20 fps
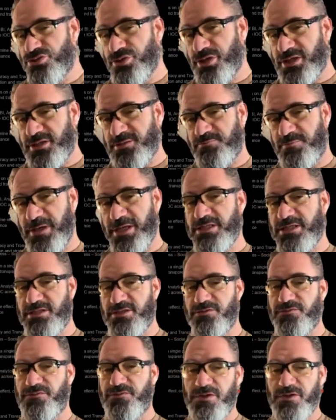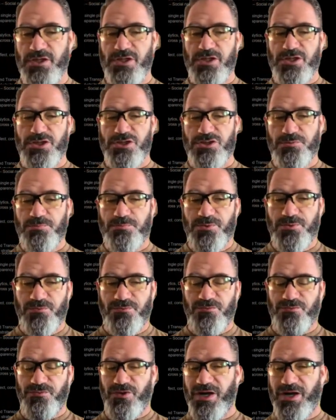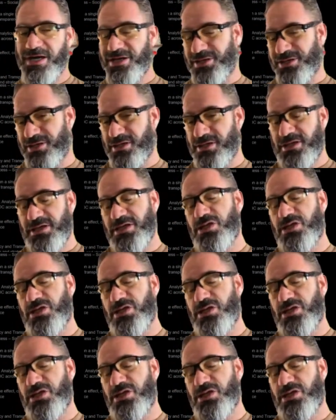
too expensive to provide